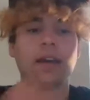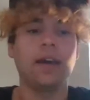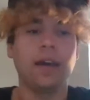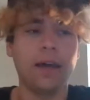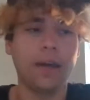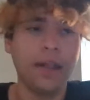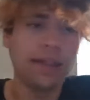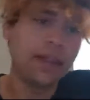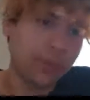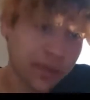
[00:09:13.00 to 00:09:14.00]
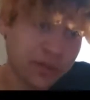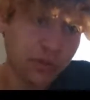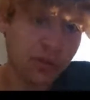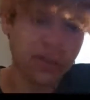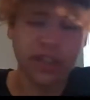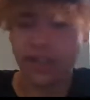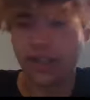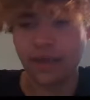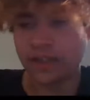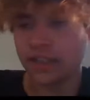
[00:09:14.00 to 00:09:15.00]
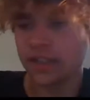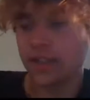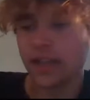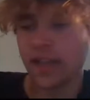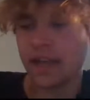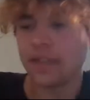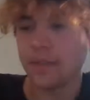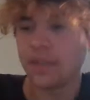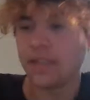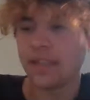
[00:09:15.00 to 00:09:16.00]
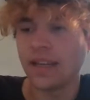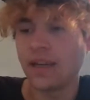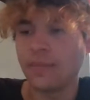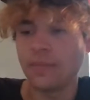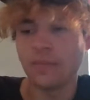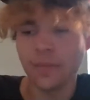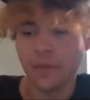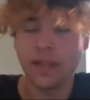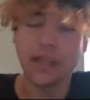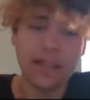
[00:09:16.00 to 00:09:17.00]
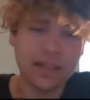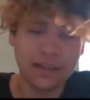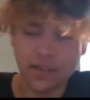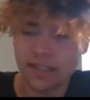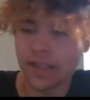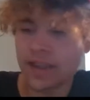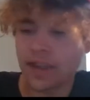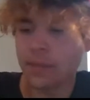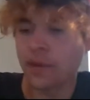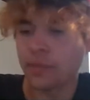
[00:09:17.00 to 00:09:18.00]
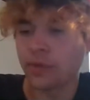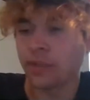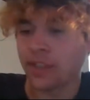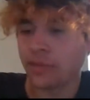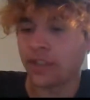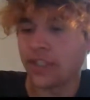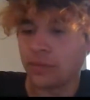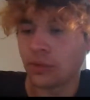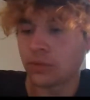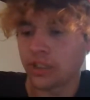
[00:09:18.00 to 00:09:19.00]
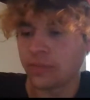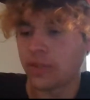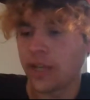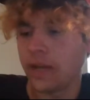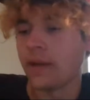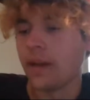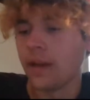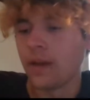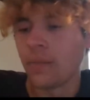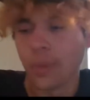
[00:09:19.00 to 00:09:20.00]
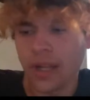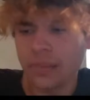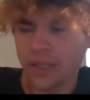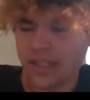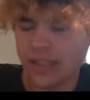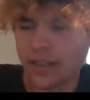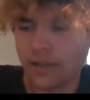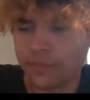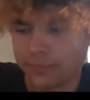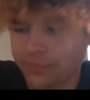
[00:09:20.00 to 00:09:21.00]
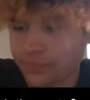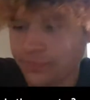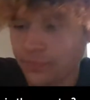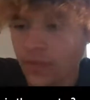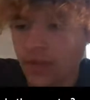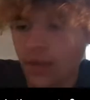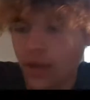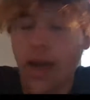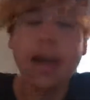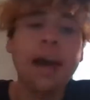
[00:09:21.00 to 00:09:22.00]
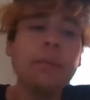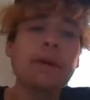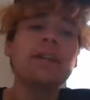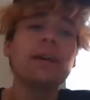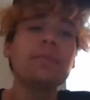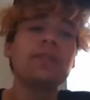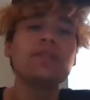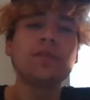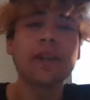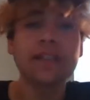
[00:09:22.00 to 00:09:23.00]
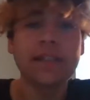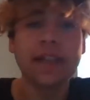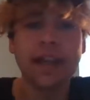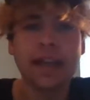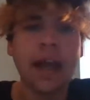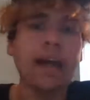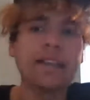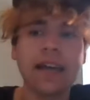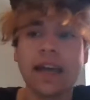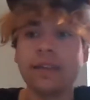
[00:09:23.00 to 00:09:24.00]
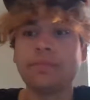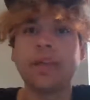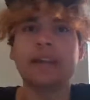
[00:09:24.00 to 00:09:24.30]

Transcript: And then they played Georgia, and then ever since then, it has not been the same. I mean, that you could say that about pretty much every team Georgia has played. But still, how about Clemson's winning today, as I